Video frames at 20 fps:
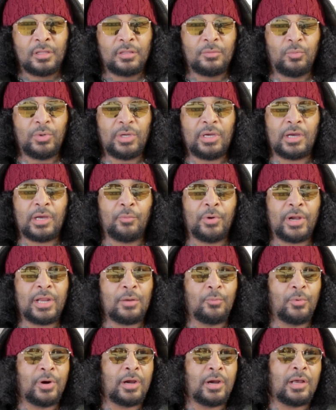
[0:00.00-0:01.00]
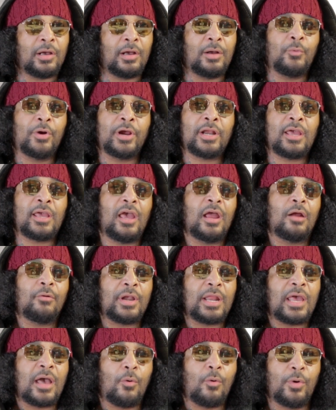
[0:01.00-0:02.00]
We're in an era
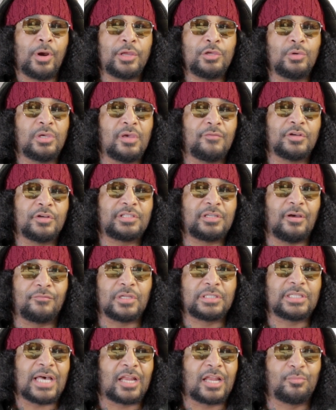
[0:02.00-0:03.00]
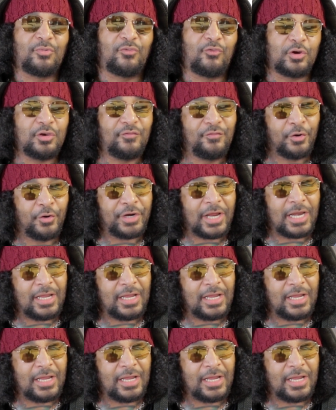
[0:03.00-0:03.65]
now where you give yourself the title before you've earned